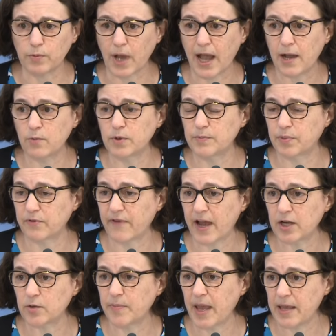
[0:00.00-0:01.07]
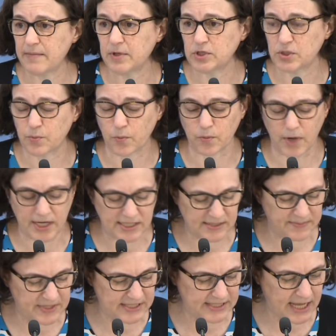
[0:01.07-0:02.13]
How would provider payments rates
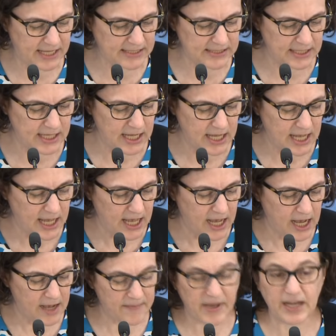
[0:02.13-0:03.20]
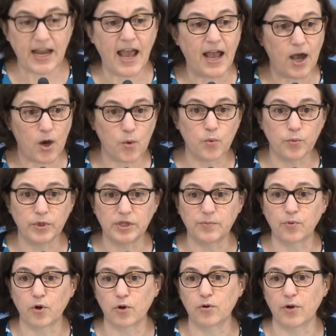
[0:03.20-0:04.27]
be set? And how would the
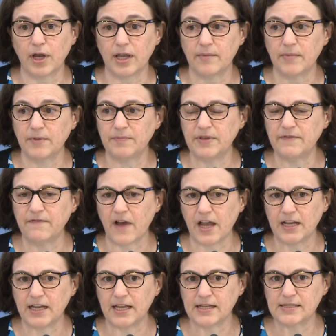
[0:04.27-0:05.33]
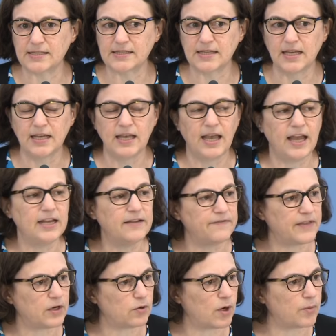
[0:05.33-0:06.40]
program be financed? And if
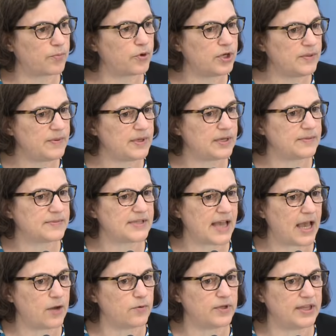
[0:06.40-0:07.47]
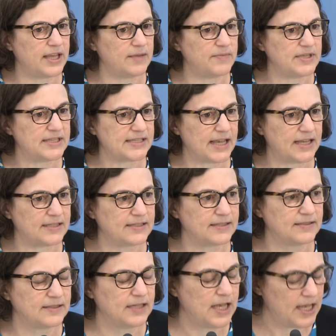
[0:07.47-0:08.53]
there are premiums, how would they be set?
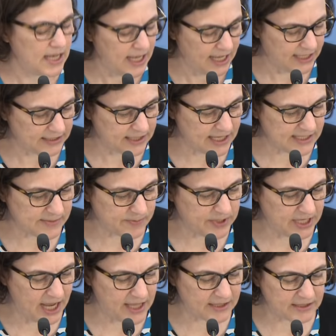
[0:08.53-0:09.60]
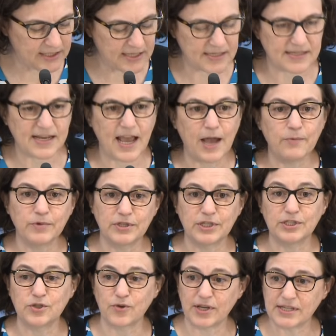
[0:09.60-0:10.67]
And last but not least, how would the
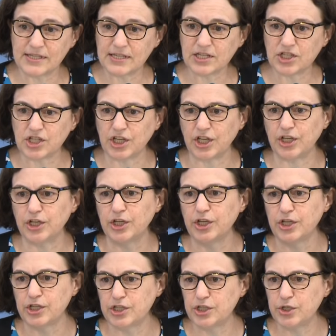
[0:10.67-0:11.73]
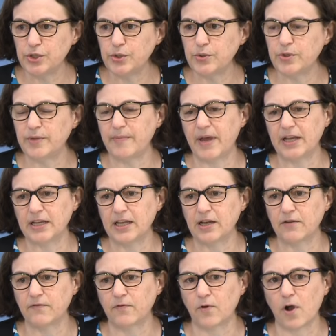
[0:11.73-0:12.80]
transition to the
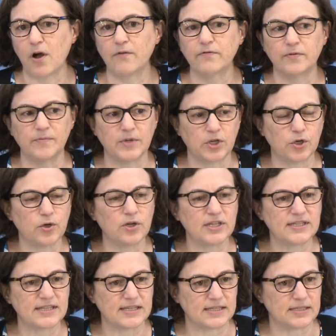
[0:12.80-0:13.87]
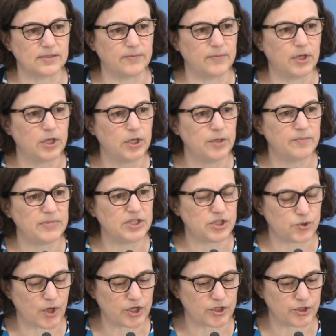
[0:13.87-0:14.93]
Medicare for All from the current system be
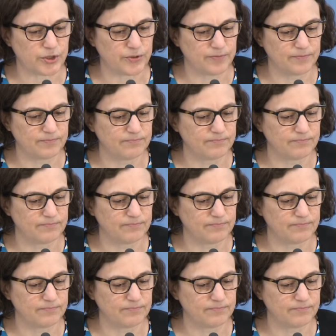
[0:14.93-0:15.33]
structured?